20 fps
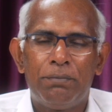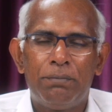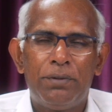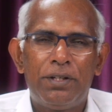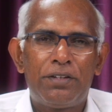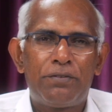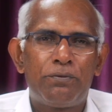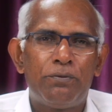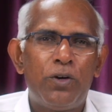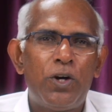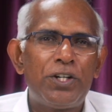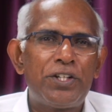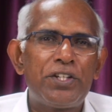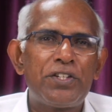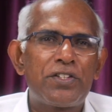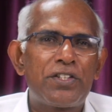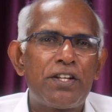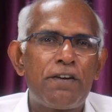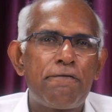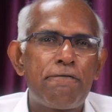But what
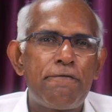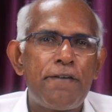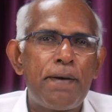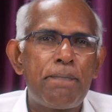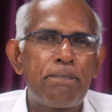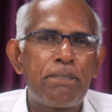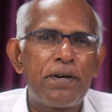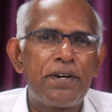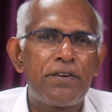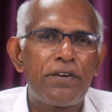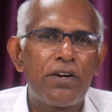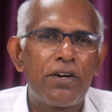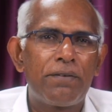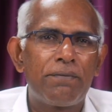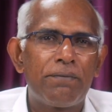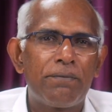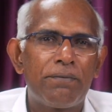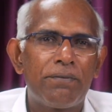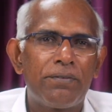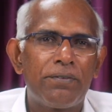is the weapon
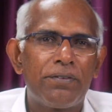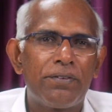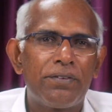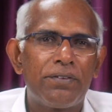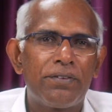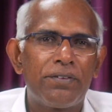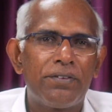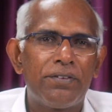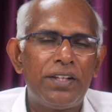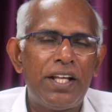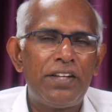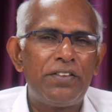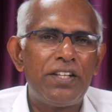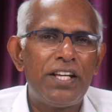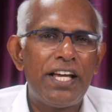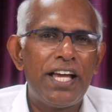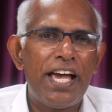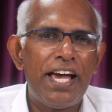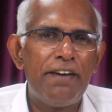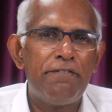that
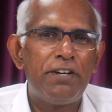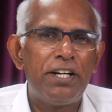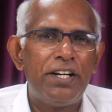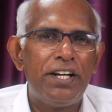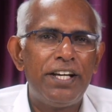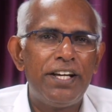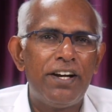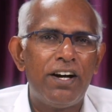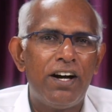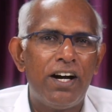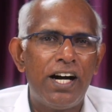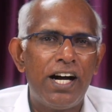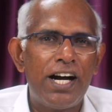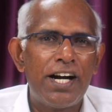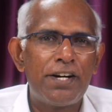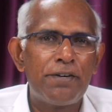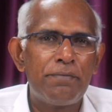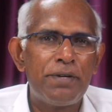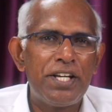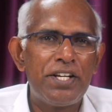the heavenly
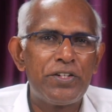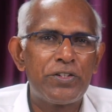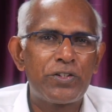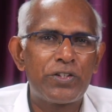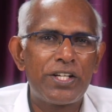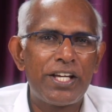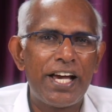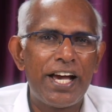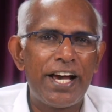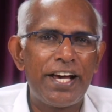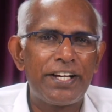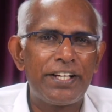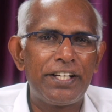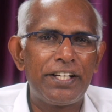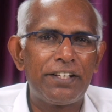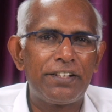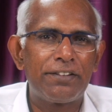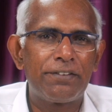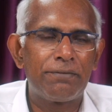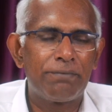army is
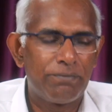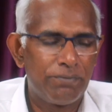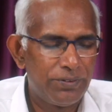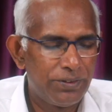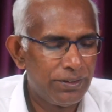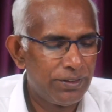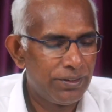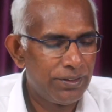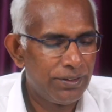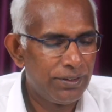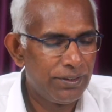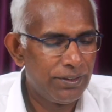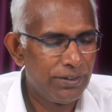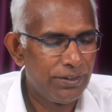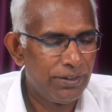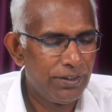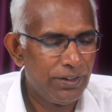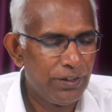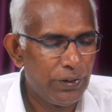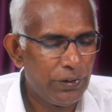carrying?
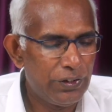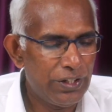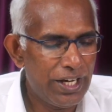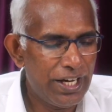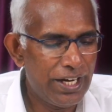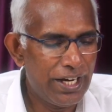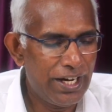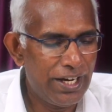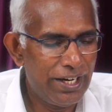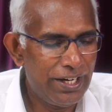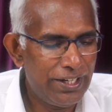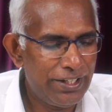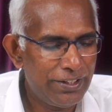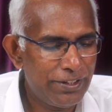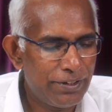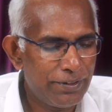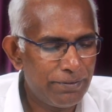They are